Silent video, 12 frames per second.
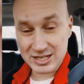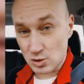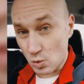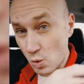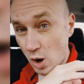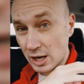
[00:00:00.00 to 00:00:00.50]
So
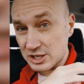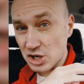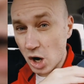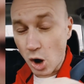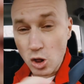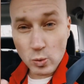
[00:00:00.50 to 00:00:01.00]
watch
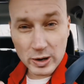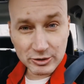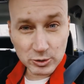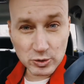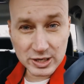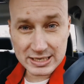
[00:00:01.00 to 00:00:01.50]
all the way
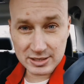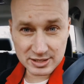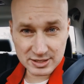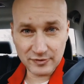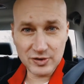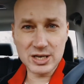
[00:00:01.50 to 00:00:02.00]
through the end of
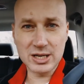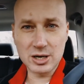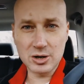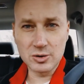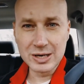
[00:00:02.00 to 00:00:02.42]
this video.